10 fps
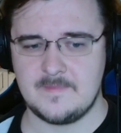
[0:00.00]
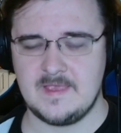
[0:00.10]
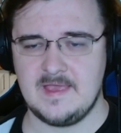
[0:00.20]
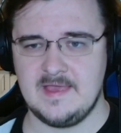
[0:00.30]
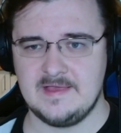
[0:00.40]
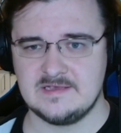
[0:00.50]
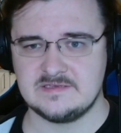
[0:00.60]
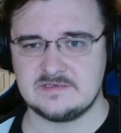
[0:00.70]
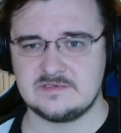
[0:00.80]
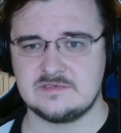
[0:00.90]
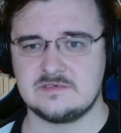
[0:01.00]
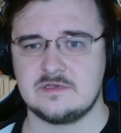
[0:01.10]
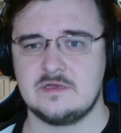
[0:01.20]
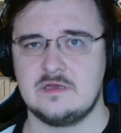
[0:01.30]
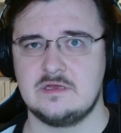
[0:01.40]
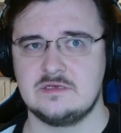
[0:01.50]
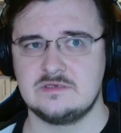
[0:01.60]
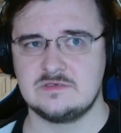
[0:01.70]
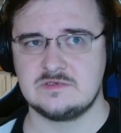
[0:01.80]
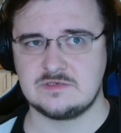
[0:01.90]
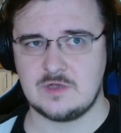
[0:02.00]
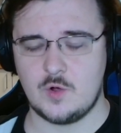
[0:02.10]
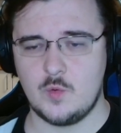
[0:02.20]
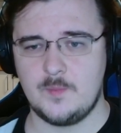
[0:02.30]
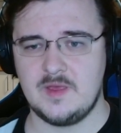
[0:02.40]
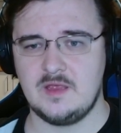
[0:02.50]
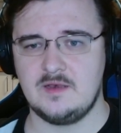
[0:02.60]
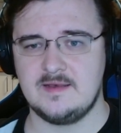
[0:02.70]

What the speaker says: is scoping